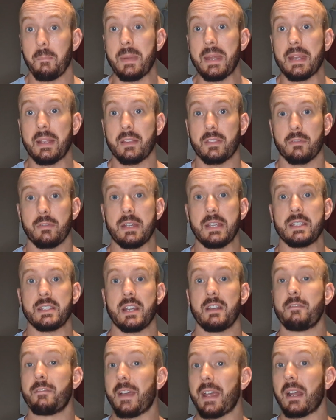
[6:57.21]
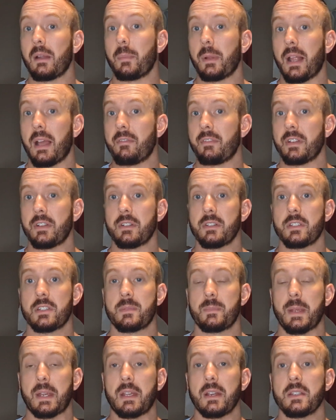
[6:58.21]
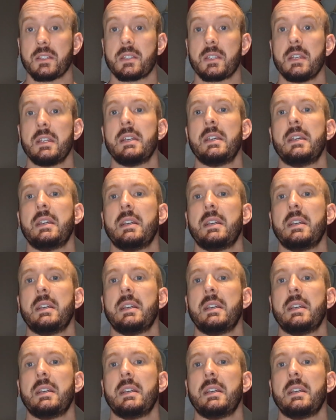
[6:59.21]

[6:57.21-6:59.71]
omega-3s and available evidence, because